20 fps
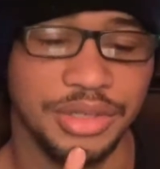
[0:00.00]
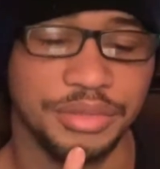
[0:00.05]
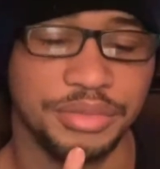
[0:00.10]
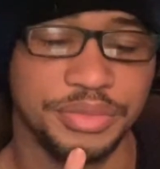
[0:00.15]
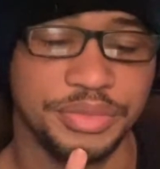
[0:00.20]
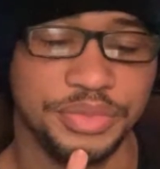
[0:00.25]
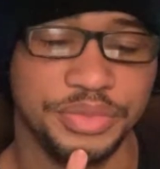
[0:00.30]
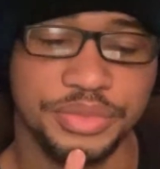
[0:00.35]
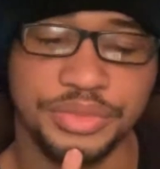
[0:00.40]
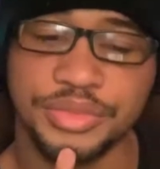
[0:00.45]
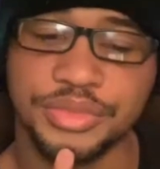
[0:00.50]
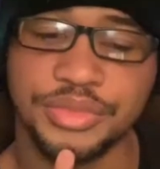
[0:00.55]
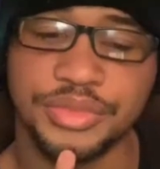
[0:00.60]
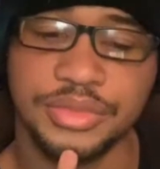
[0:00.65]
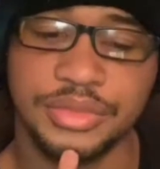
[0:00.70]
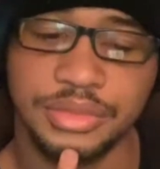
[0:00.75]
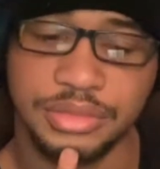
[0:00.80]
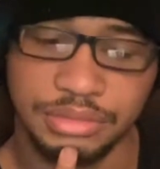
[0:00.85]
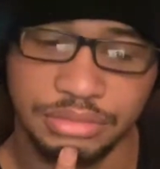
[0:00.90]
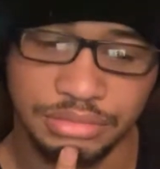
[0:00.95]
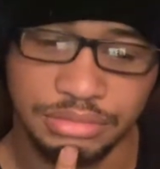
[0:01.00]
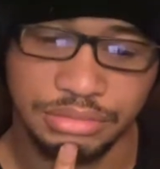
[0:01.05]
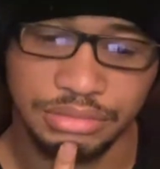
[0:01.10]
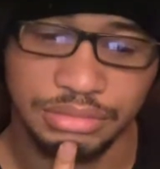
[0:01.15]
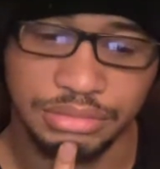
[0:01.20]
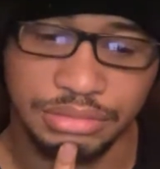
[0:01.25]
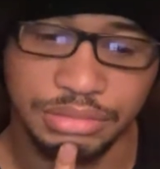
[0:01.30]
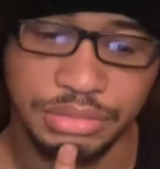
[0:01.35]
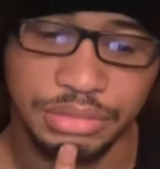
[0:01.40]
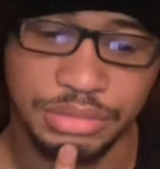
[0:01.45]

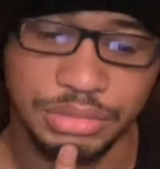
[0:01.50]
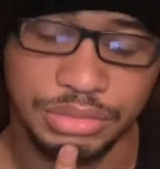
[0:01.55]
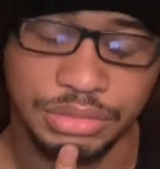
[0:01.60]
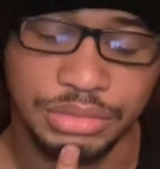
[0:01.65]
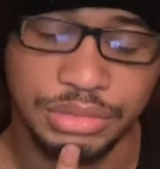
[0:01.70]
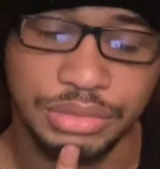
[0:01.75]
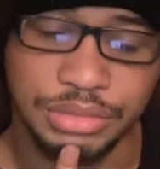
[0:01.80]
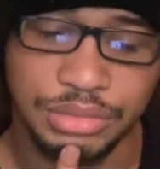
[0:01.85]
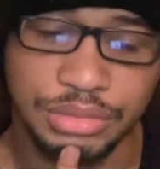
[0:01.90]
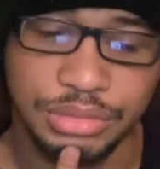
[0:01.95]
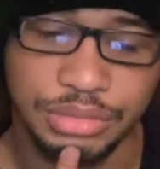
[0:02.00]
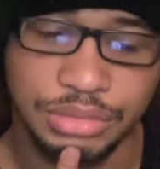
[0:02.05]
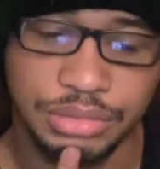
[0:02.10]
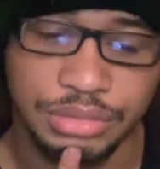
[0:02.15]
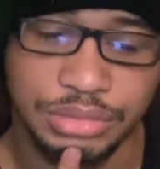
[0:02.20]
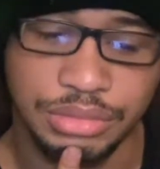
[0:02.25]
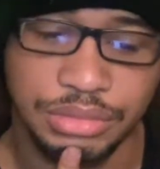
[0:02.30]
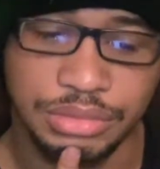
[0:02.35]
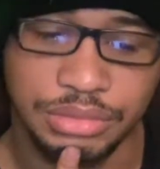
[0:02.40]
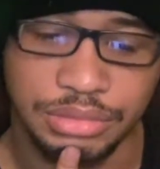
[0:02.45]
Nothing is said.